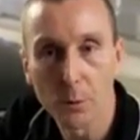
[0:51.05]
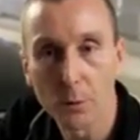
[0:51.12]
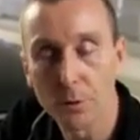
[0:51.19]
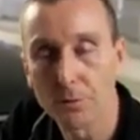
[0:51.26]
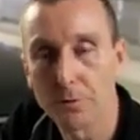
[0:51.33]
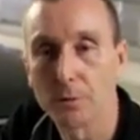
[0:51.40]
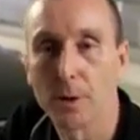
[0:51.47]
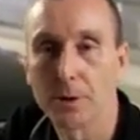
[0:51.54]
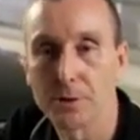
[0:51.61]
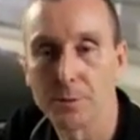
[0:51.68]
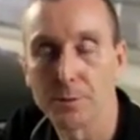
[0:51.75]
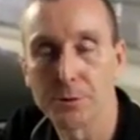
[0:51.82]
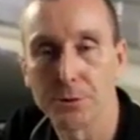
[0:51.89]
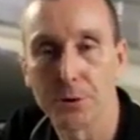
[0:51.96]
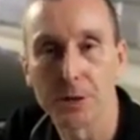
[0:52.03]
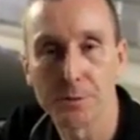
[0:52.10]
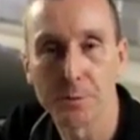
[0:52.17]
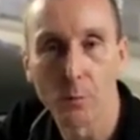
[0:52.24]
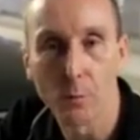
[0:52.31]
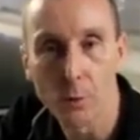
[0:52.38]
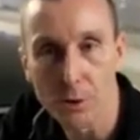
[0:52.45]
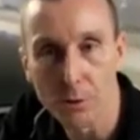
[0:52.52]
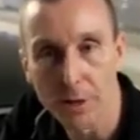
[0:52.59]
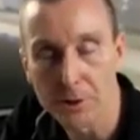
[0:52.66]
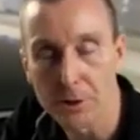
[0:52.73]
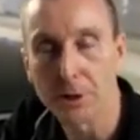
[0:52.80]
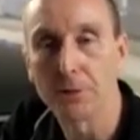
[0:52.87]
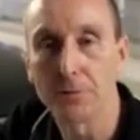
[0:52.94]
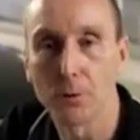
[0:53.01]
put the film under some stress when you're
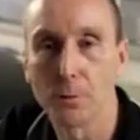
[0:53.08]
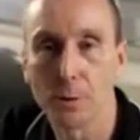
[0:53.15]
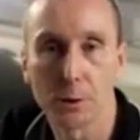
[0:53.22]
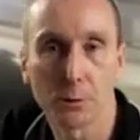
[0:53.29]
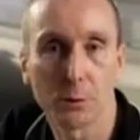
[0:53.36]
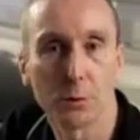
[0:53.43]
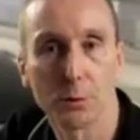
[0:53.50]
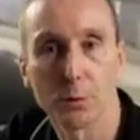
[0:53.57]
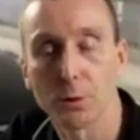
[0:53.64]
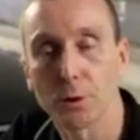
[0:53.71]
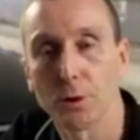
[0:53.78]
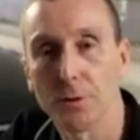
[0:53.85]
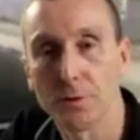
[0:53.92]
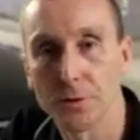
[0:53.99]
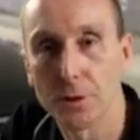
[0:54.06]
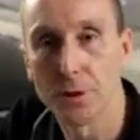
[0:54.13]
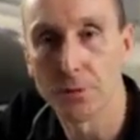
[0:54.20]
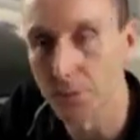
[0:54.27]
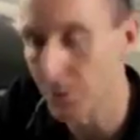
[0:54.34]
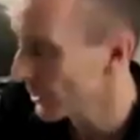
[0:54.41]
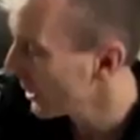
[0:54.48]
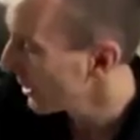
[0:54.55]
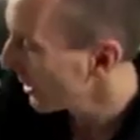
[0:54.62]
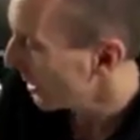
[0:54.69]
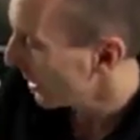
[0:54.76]
actually conforming to a curved surface.